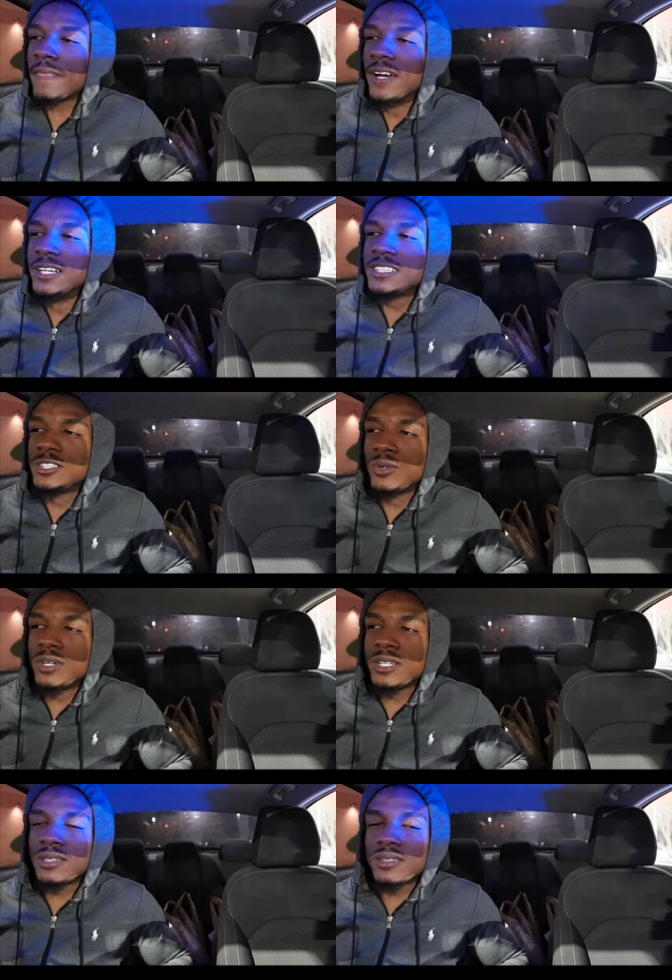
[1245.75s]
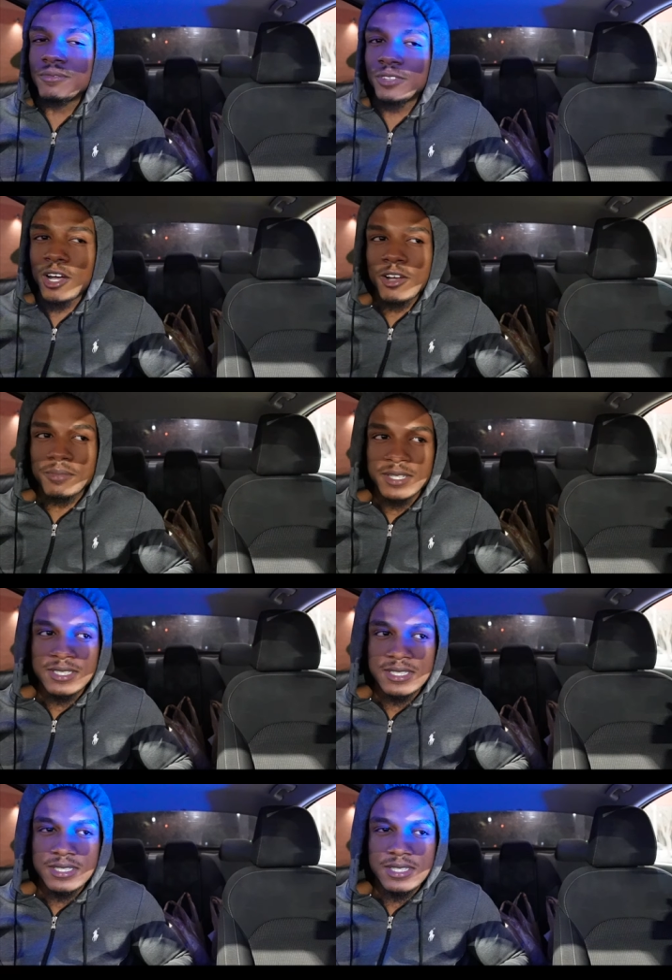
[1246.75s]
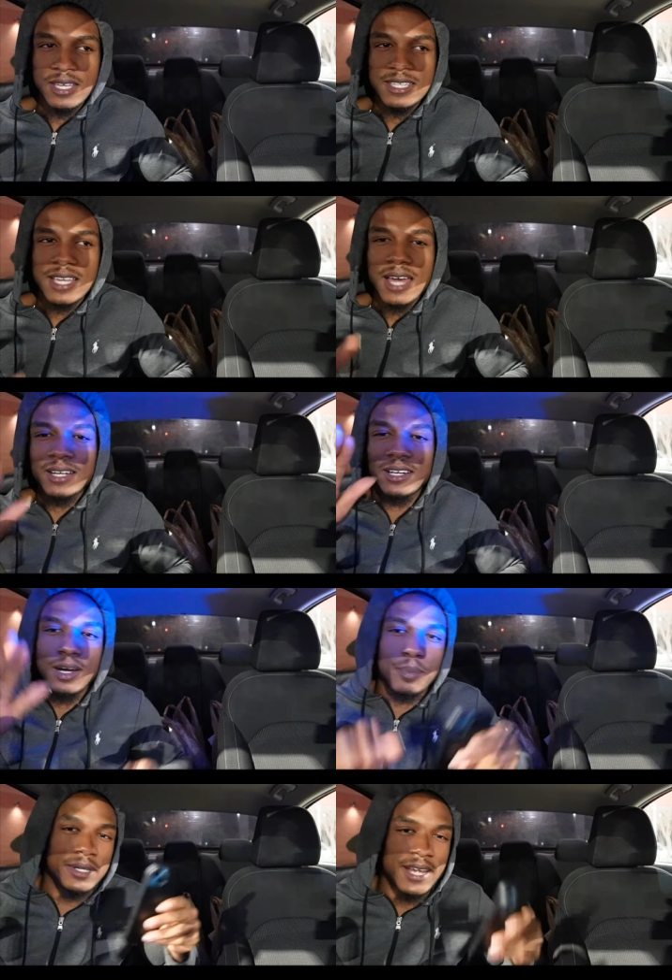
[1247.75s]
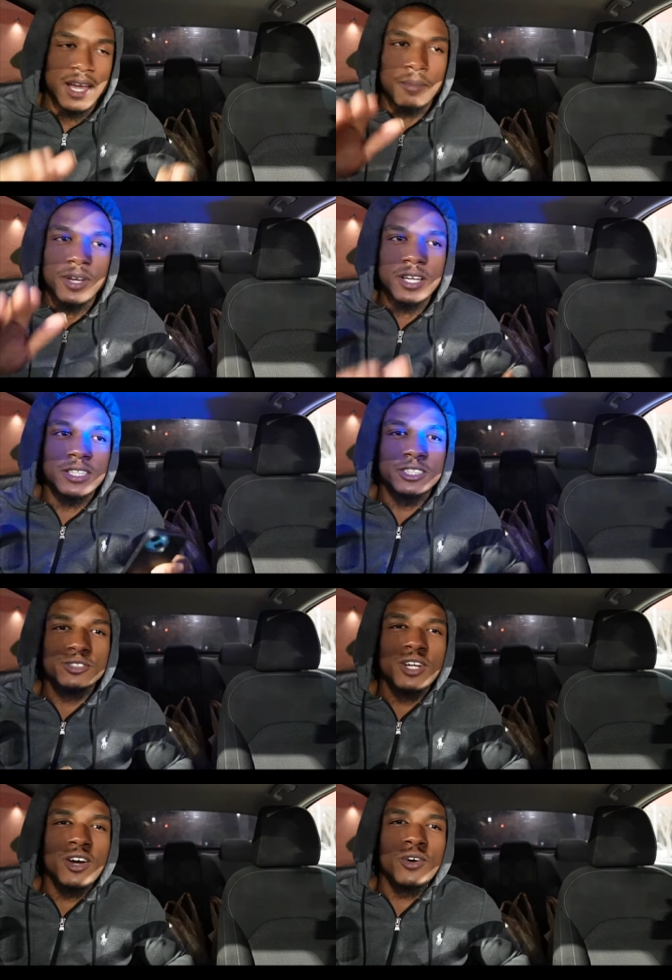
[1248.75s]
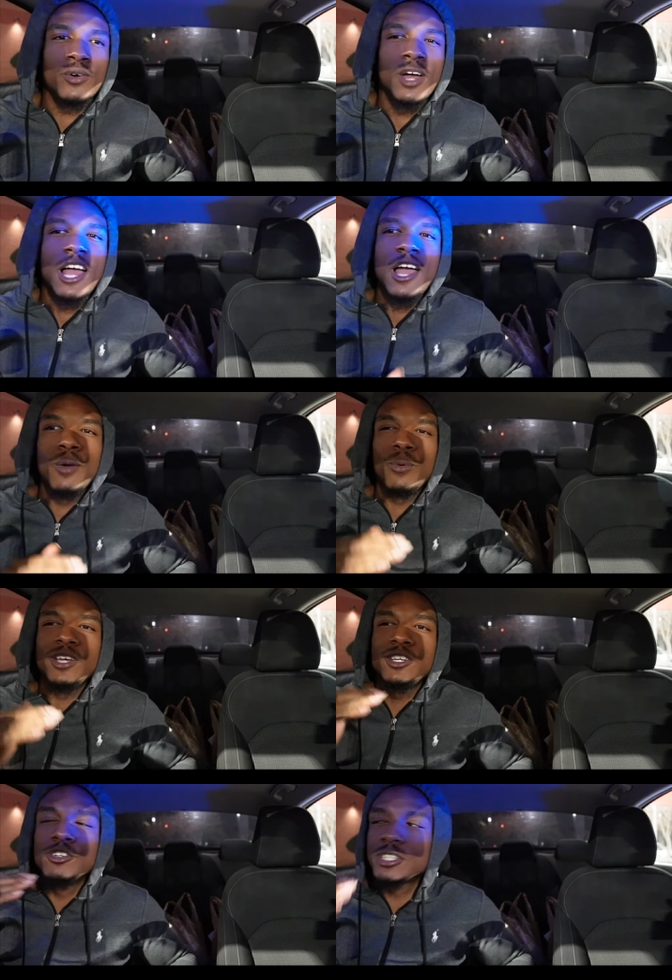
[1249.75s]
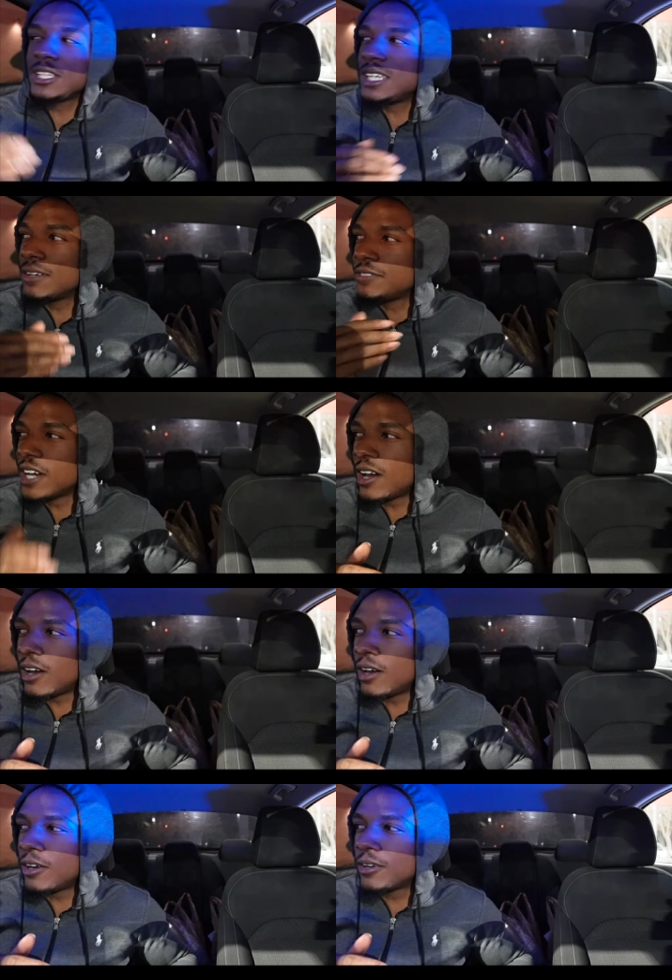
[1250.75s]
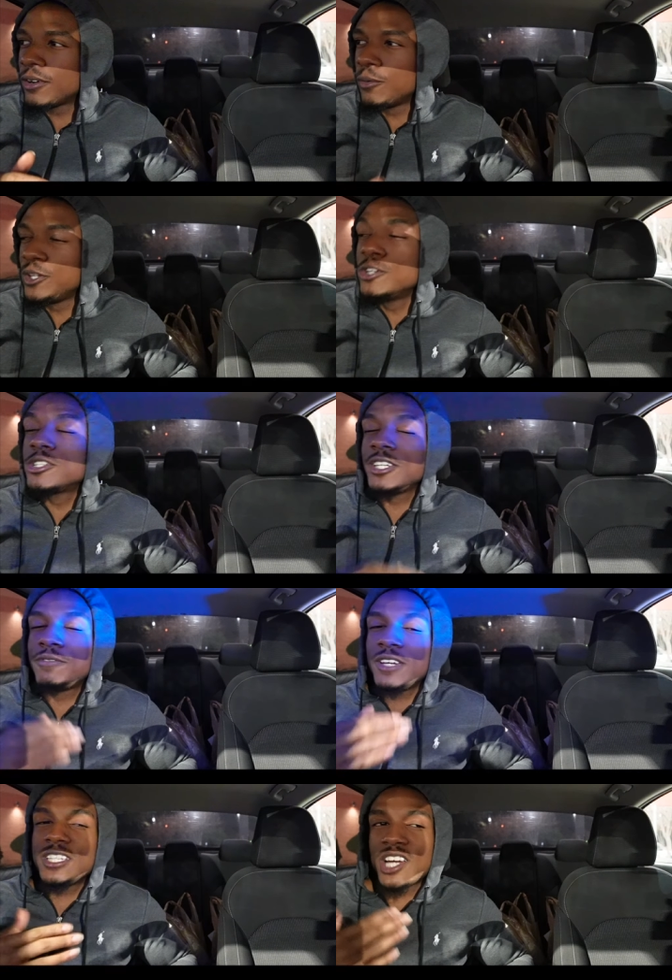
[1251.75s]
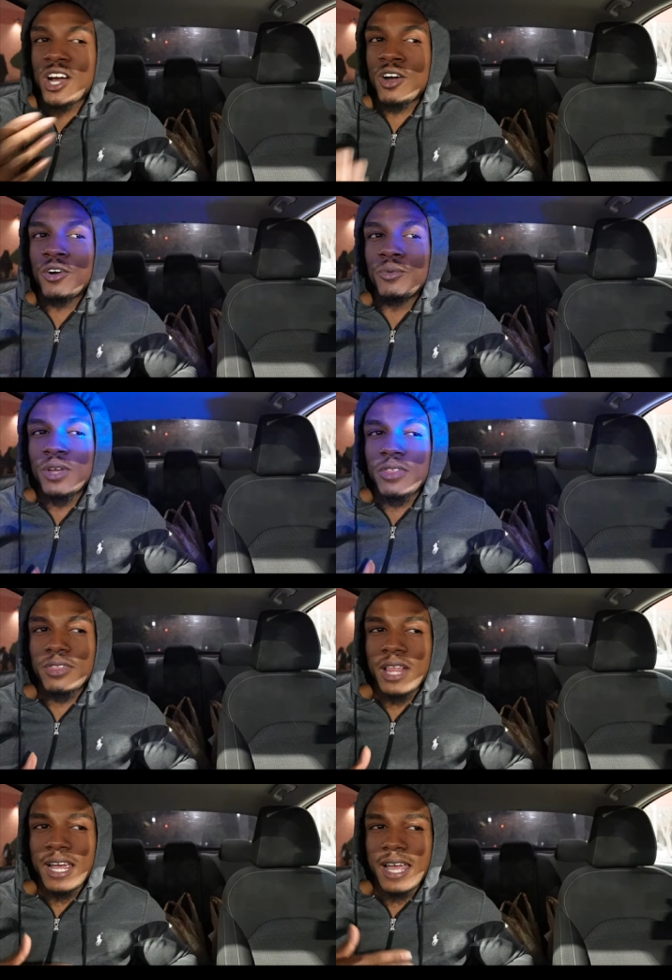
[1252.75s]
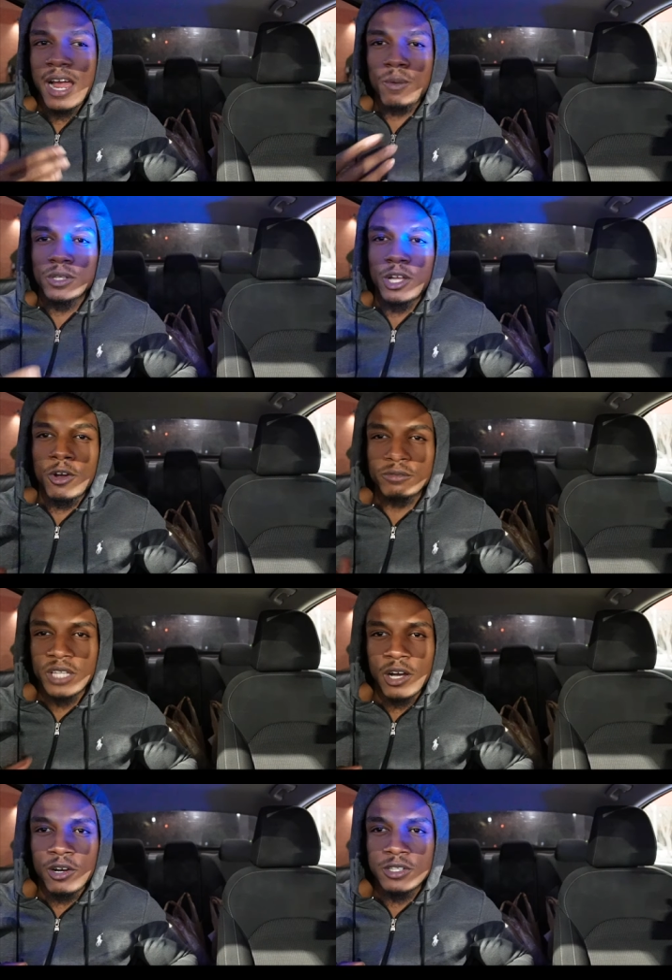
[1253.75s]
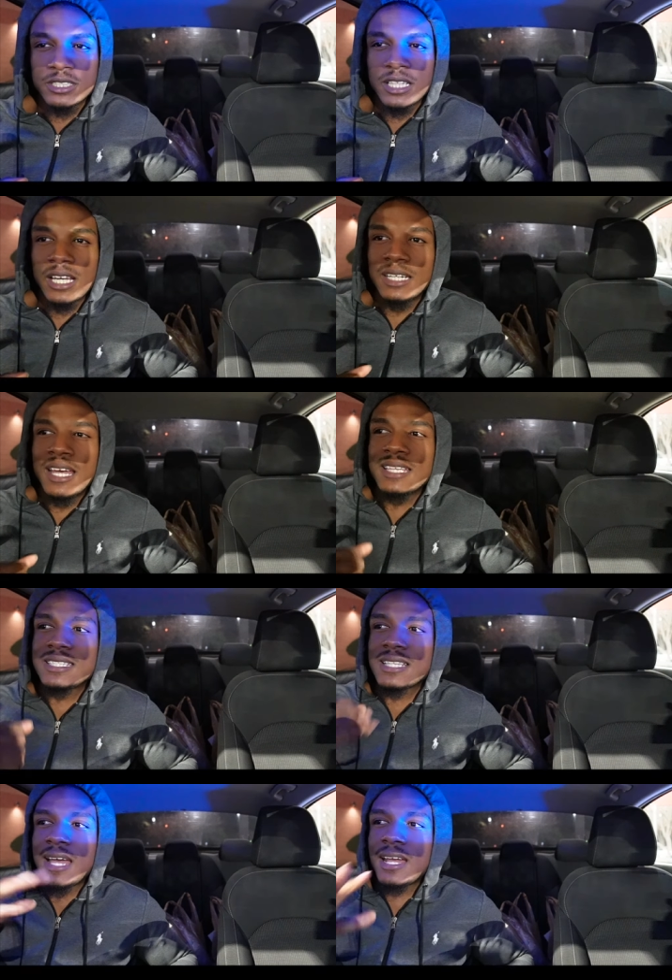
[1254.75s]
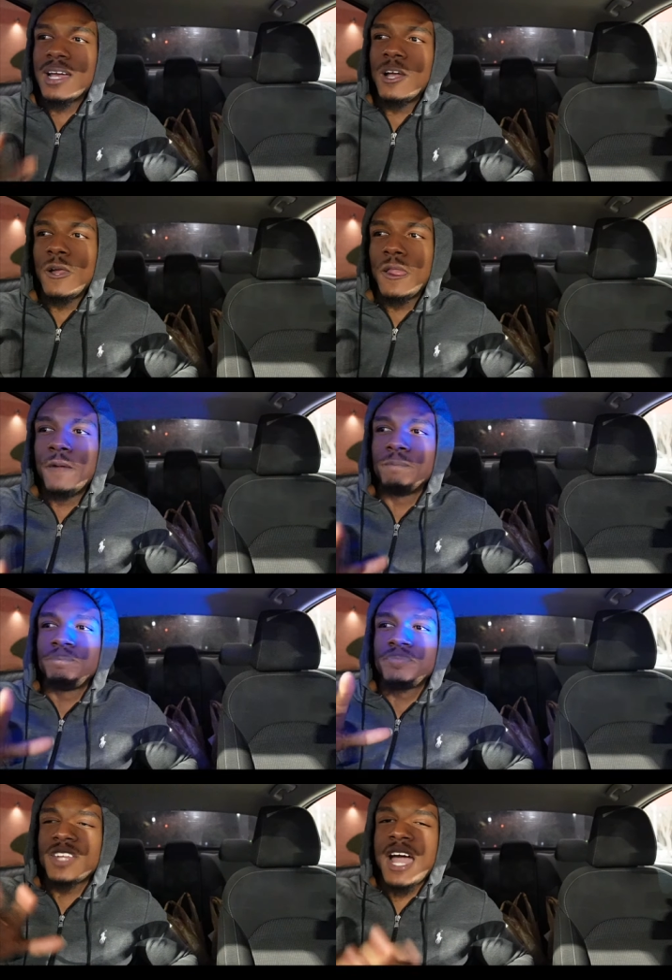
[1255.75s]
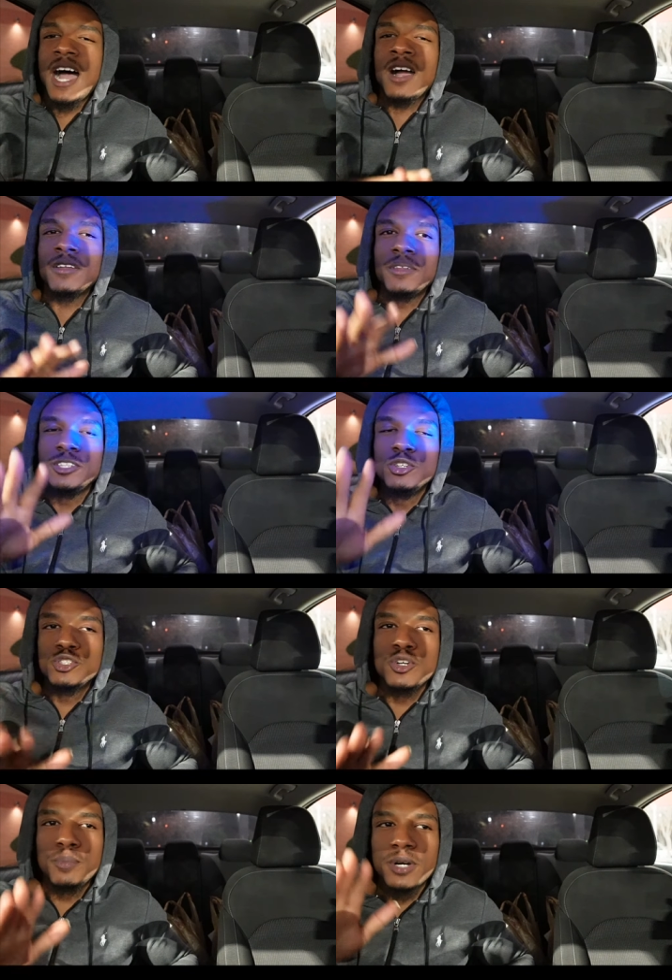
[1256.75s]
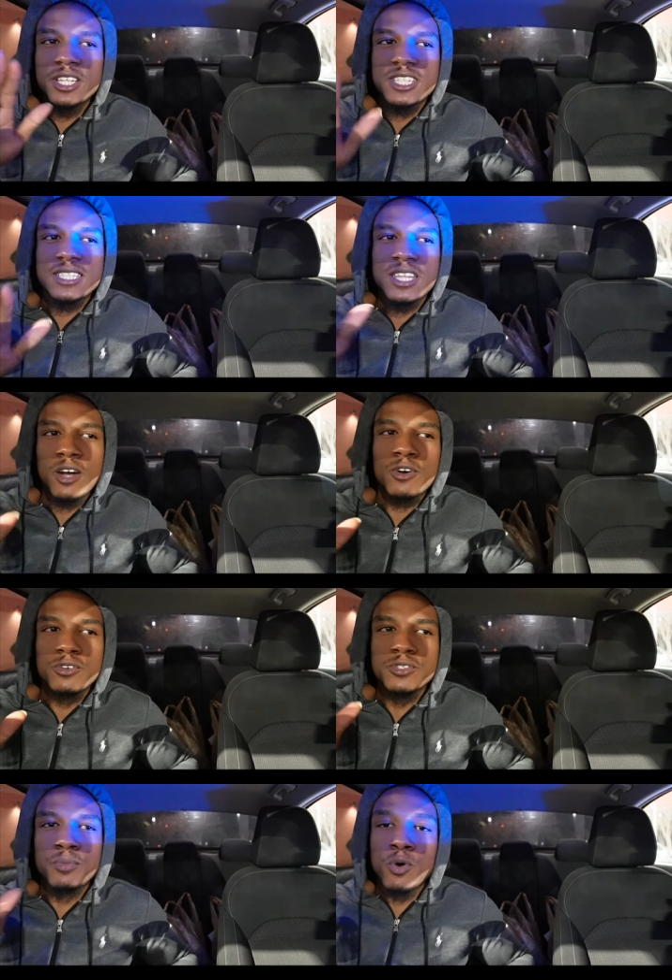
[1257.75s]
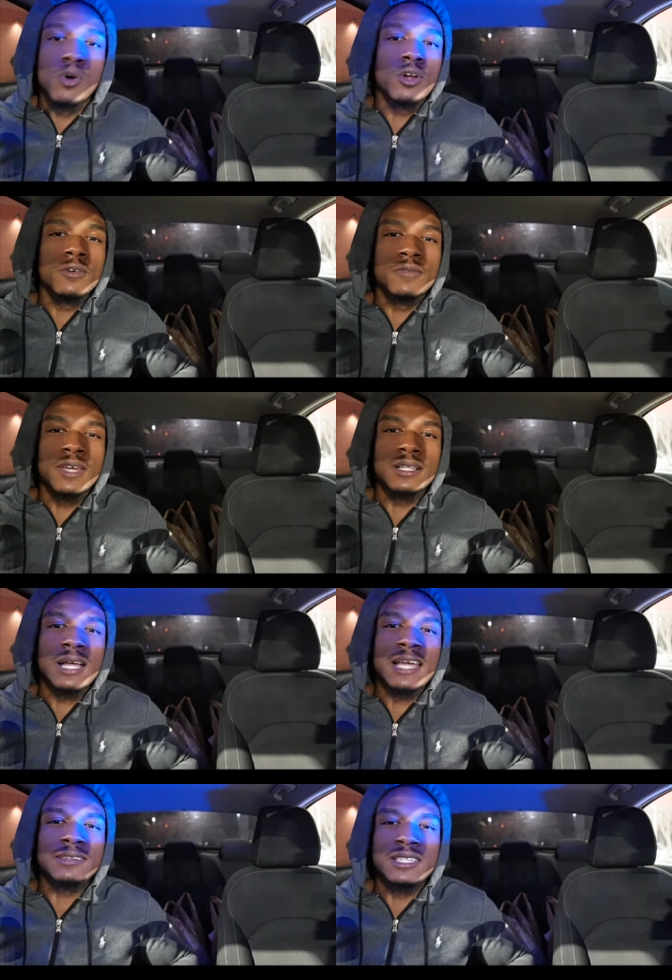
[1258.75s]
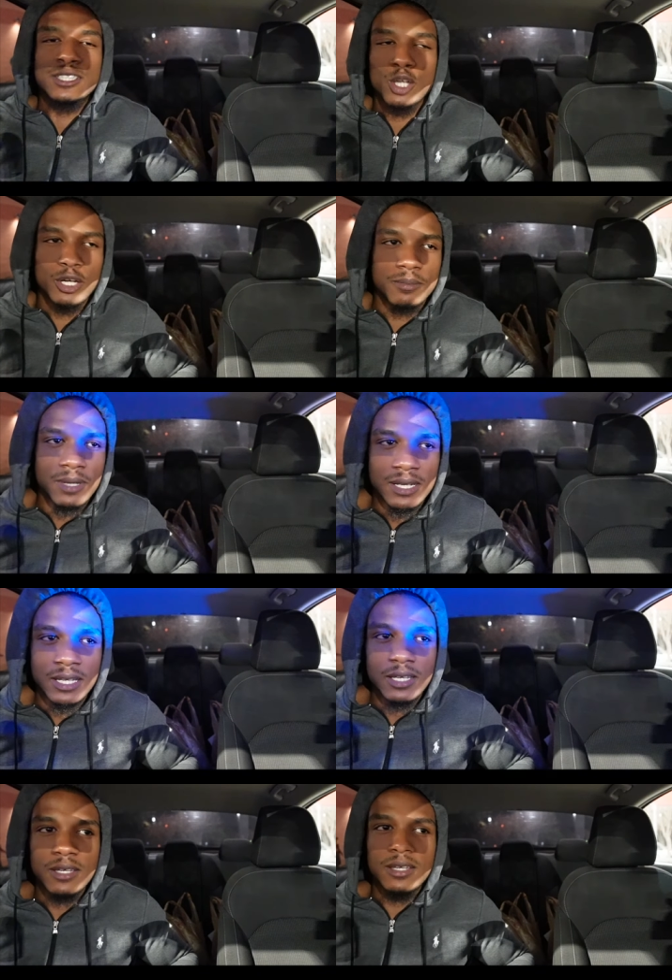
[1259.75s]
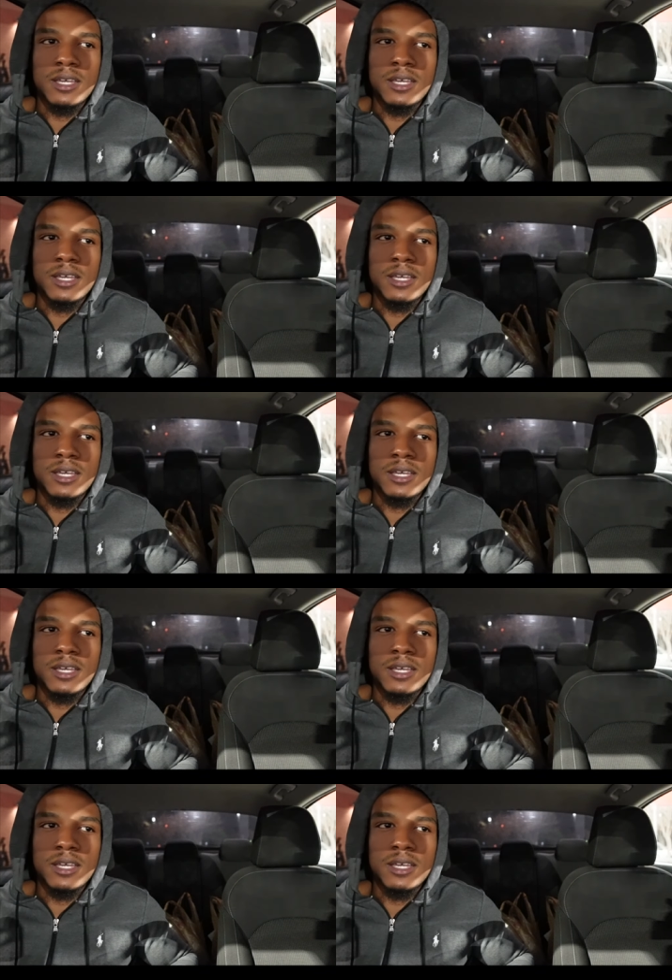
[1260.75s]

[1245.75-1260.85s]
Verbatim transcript: us doing vlogmas it's kind of up and down because you know we usually give y'all we usually feed y'all with like hour long vlogs and that's like the YouTube pushes those more than like these 30 minute